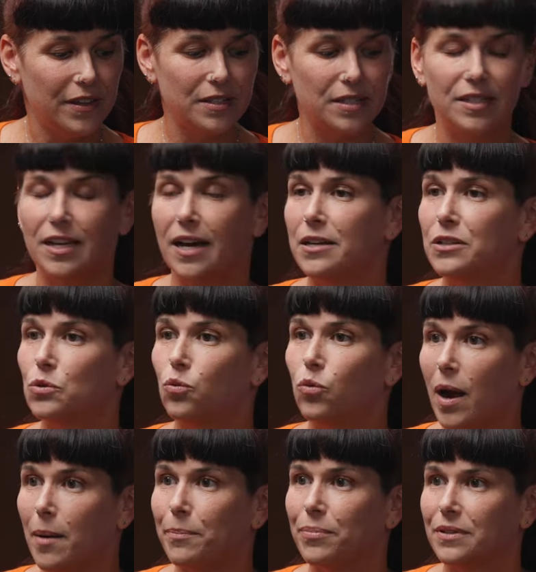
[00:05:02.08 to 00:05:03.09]
this does
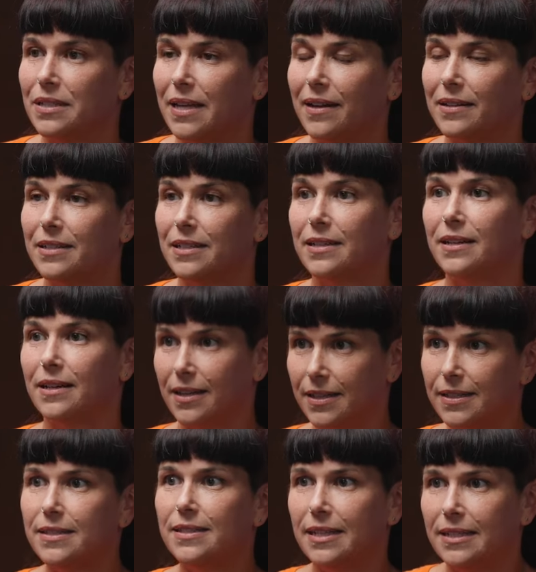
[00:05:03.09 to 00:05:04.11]
represent a
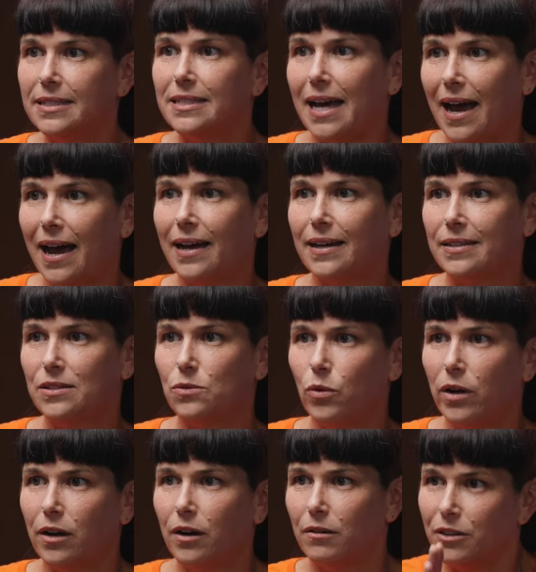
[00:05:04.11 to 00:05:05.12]
syntax
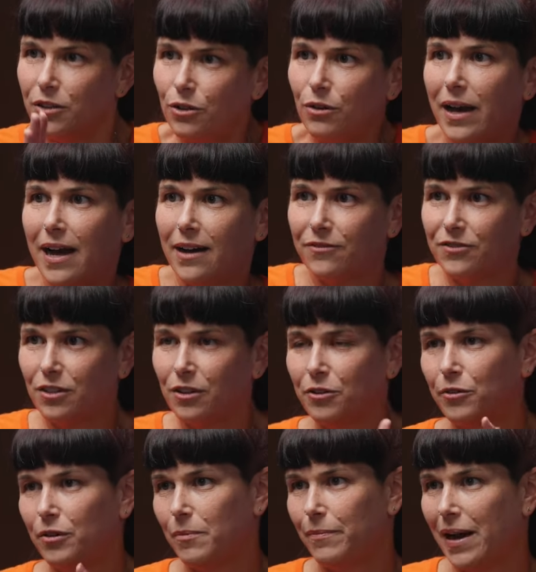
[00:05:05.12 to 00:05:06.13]
where you have to
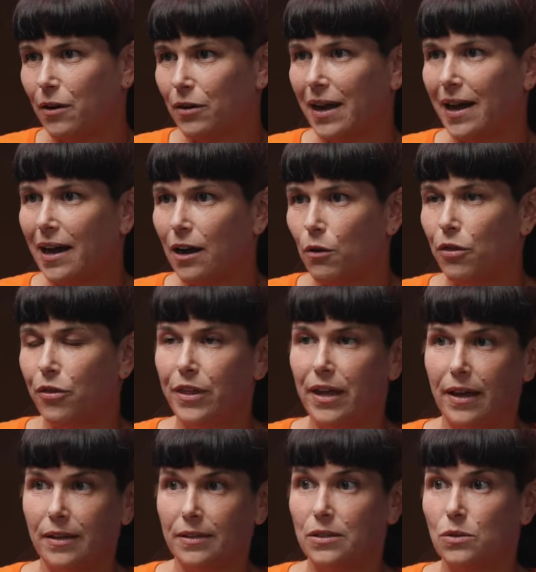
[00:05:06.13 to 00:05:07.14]
learn about how
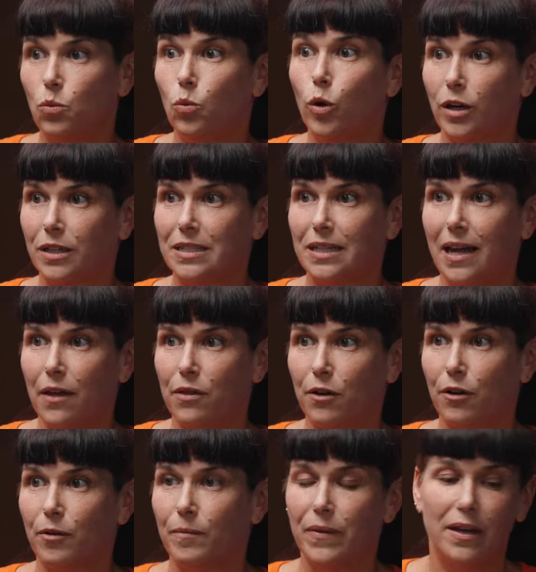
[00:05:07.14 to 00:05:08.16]
things work
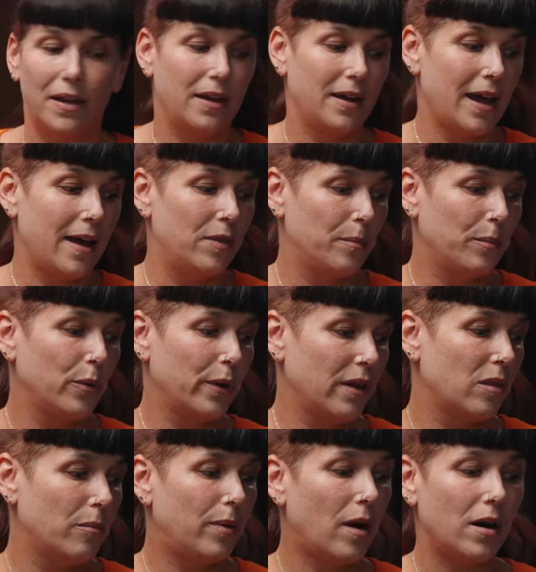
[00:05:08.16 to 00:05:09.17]
together, and the point
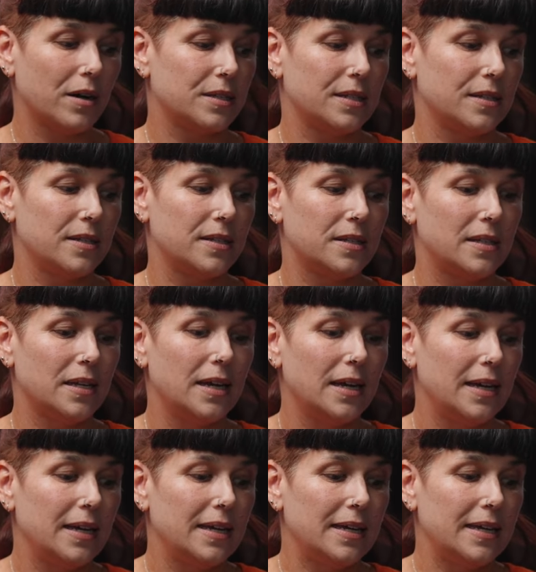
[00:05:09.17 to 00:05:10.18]
of the box
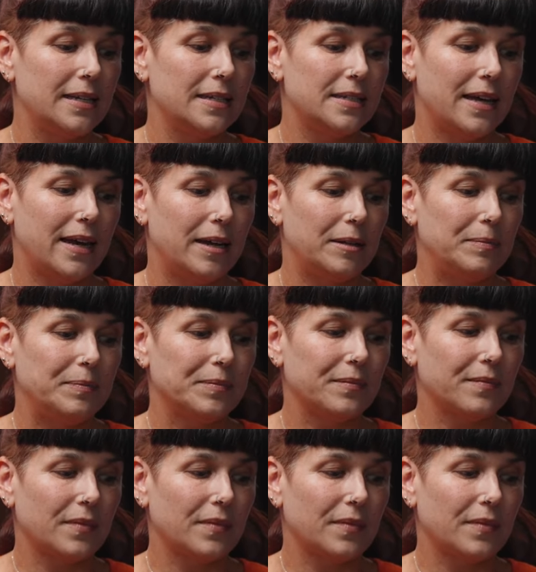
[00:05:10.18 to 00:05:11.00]
is that